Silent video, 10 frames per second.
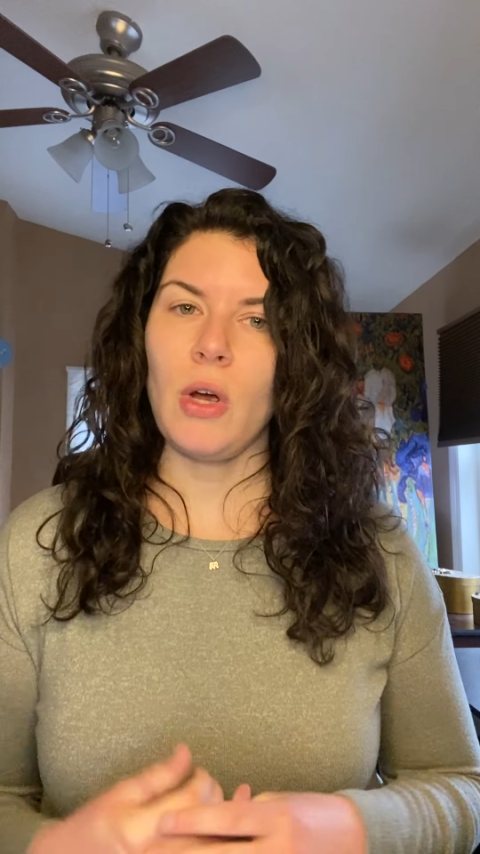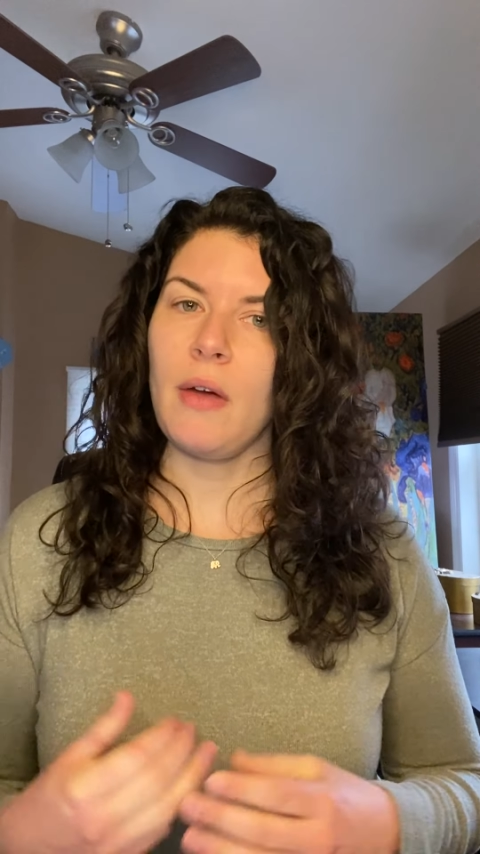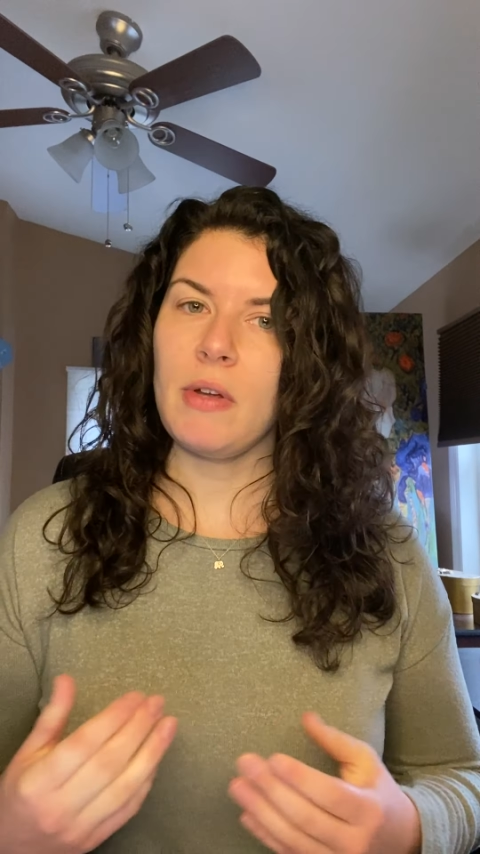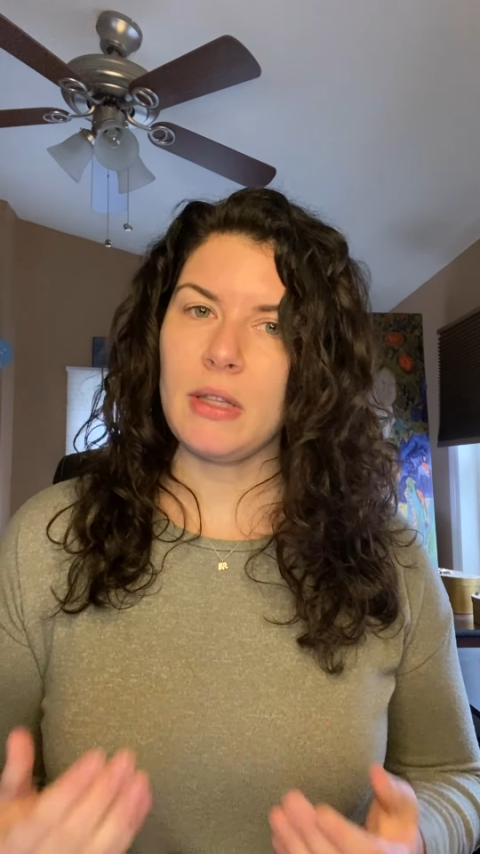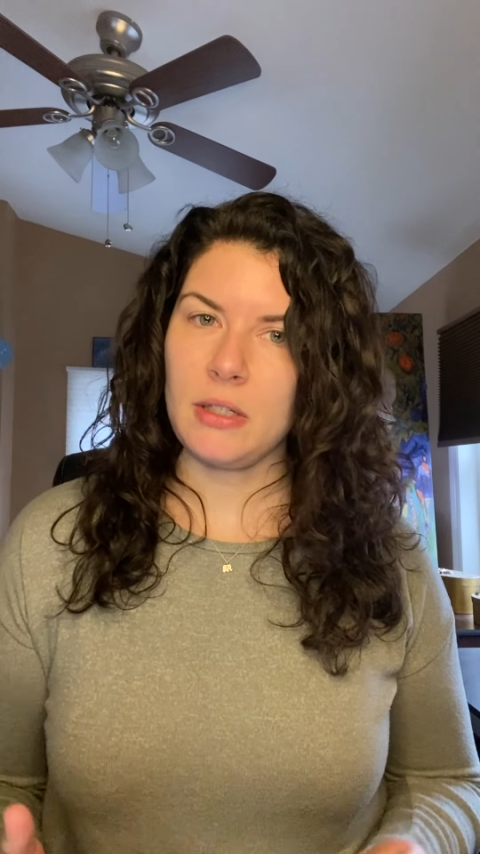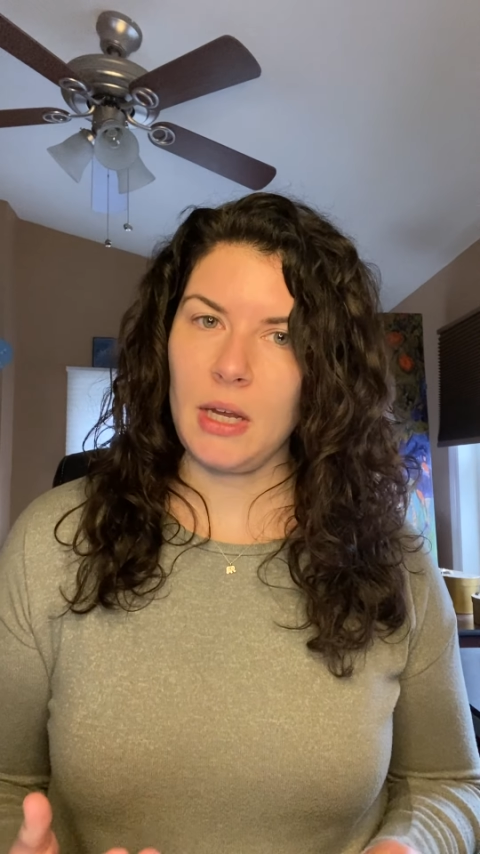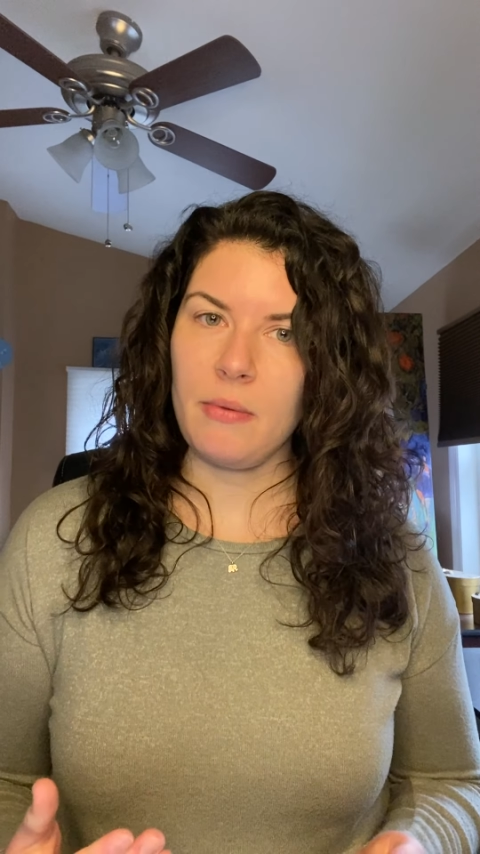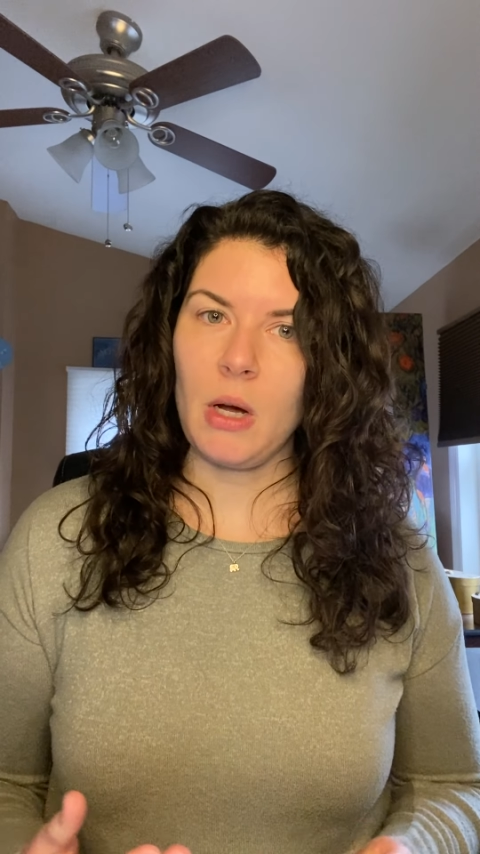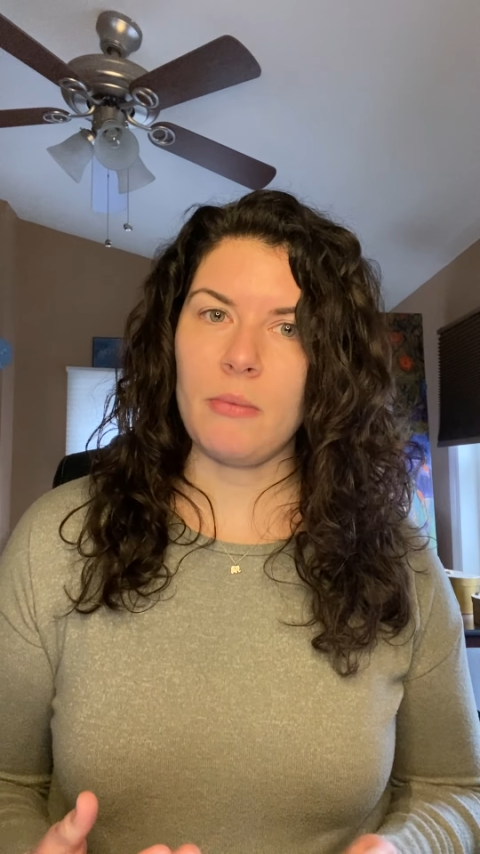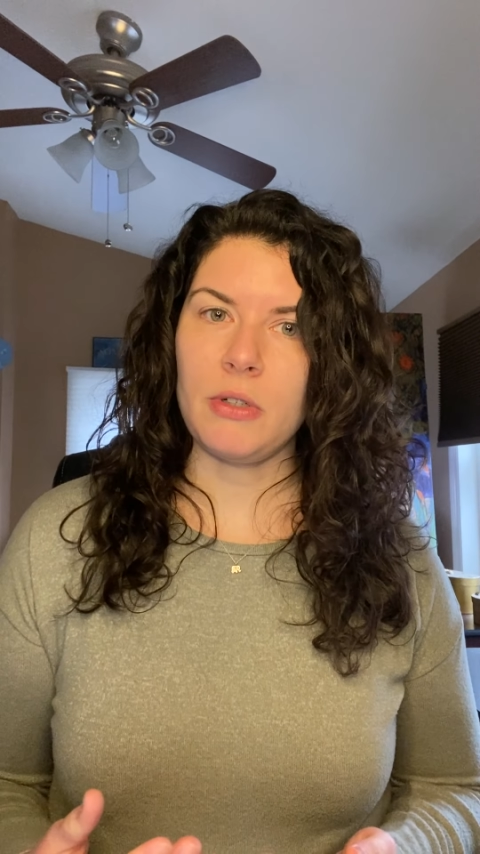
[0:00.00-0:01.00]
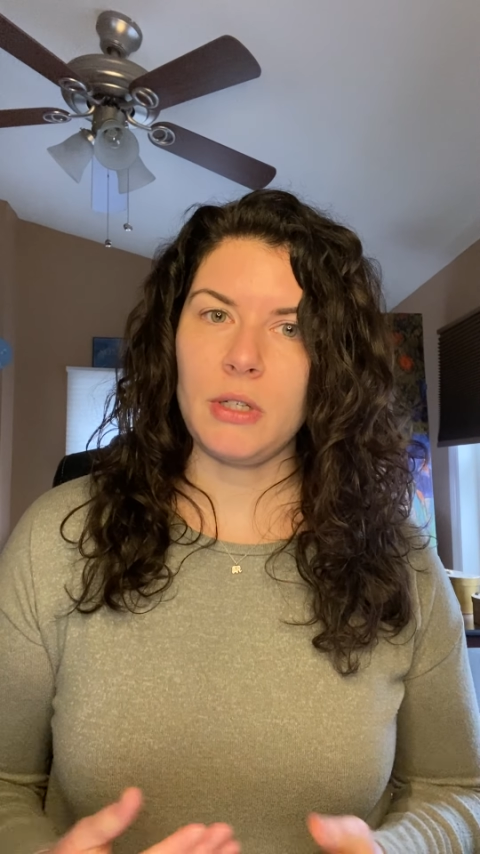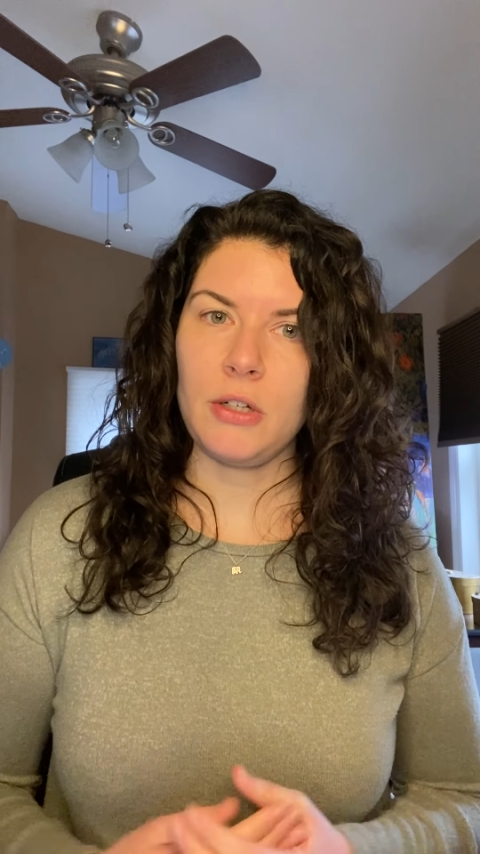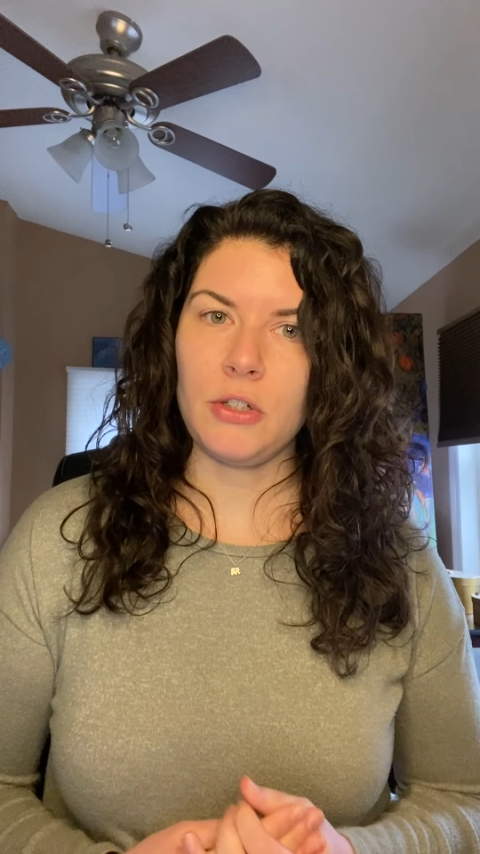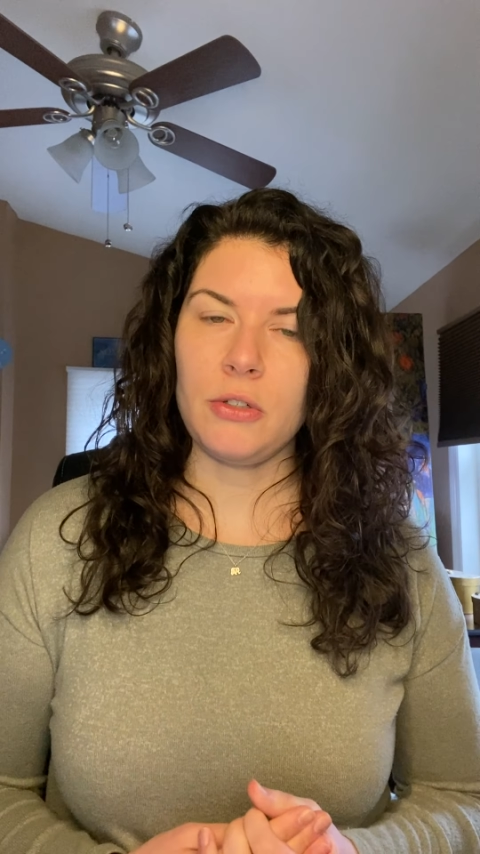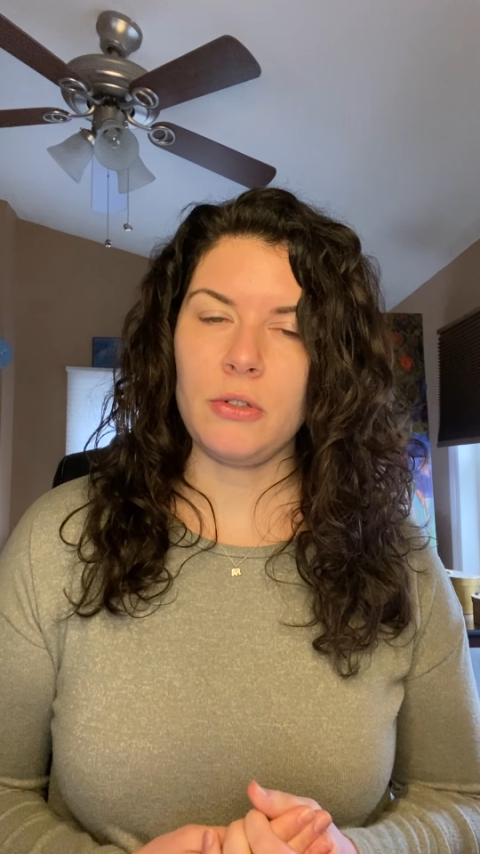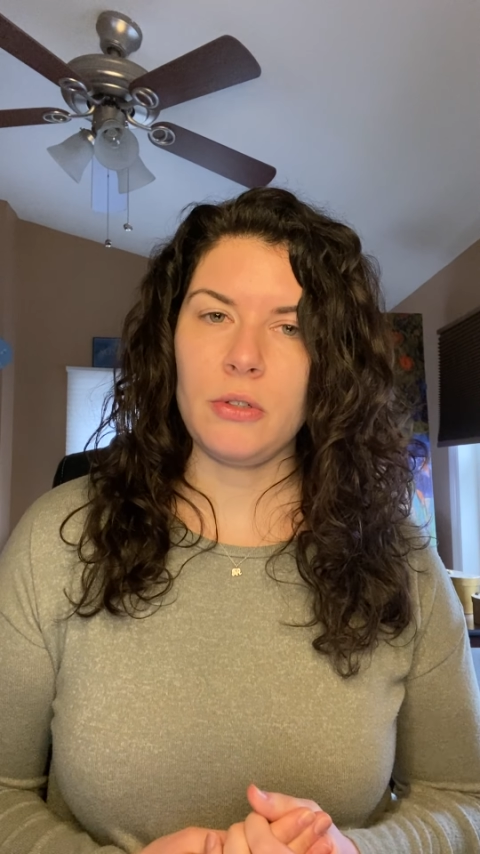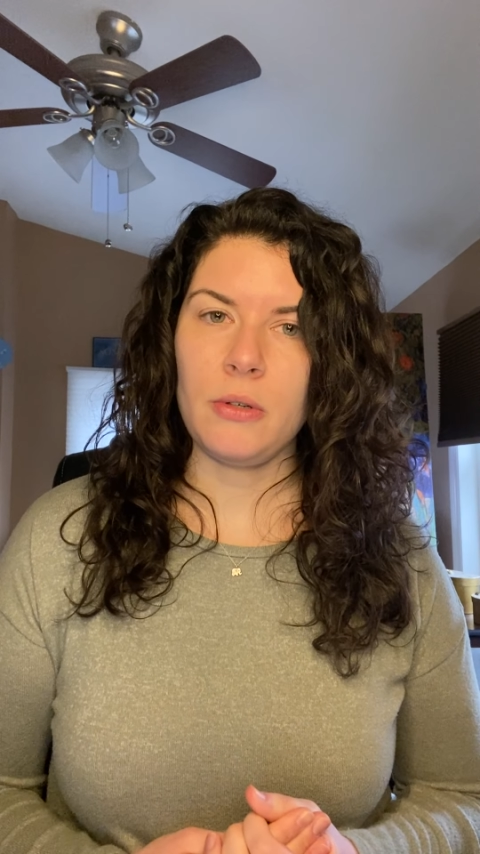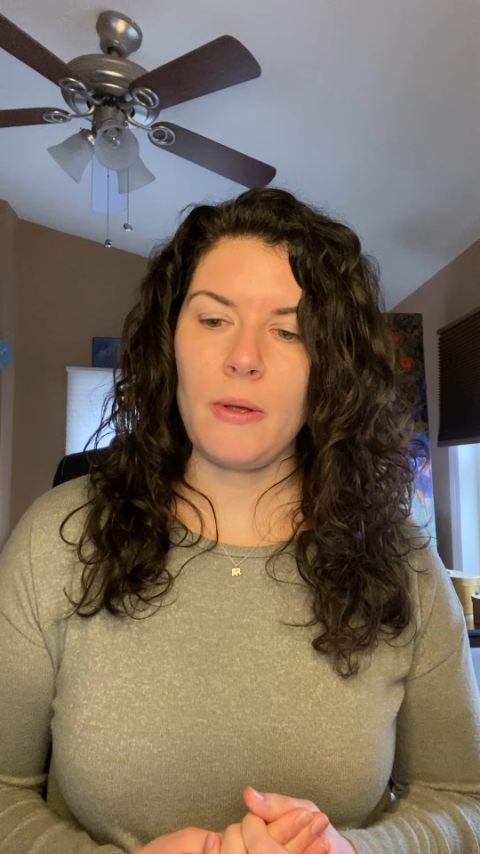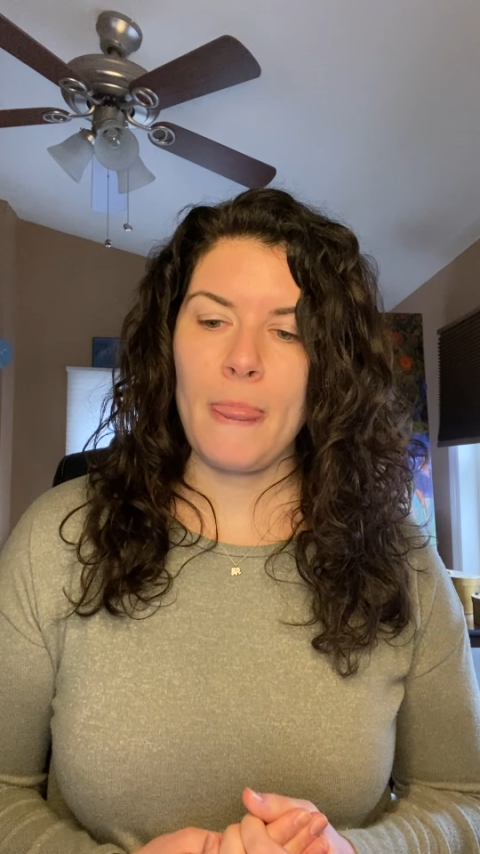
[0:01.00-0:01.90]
having the same conversations,